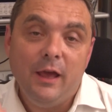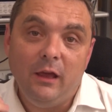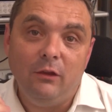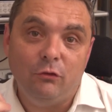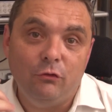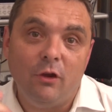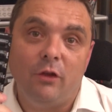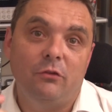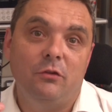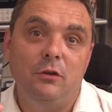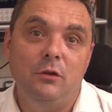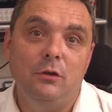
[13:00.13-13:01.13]
It's
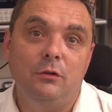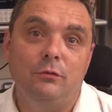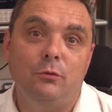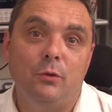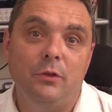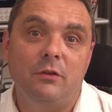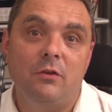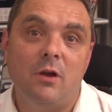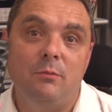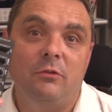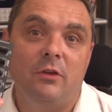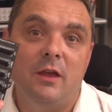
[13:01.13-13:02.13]
just too useful, and the
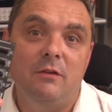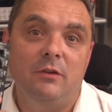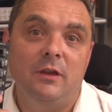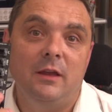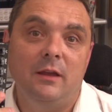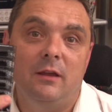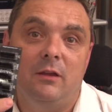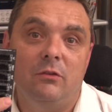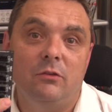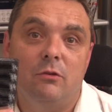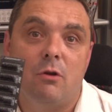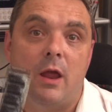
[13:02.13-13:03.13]
time saving
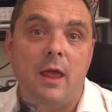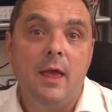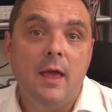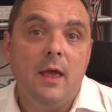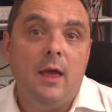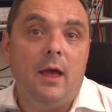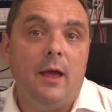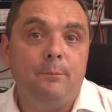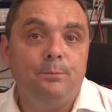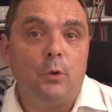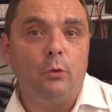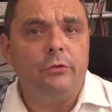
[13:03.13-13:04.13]
is great.
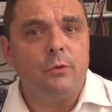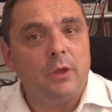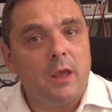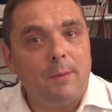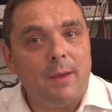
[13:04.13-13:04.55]
Also, with